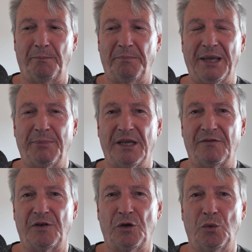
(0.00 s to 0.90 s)
Maybe
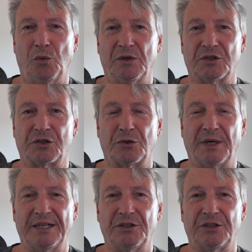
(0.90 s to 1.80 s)
if you
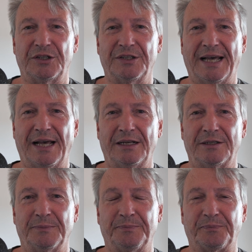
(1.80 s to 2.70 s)
surrender to
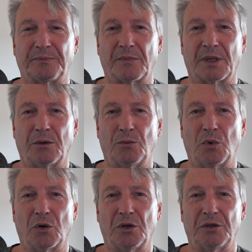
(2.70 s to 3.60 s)
that
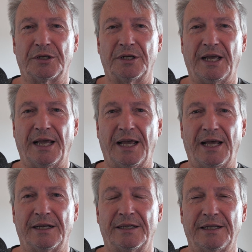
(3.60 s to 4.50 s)
world
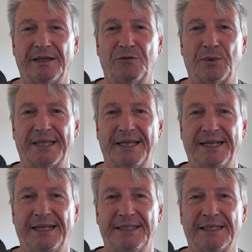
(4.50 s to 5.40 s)
and live
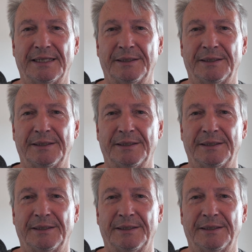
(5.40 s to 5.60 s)
within it,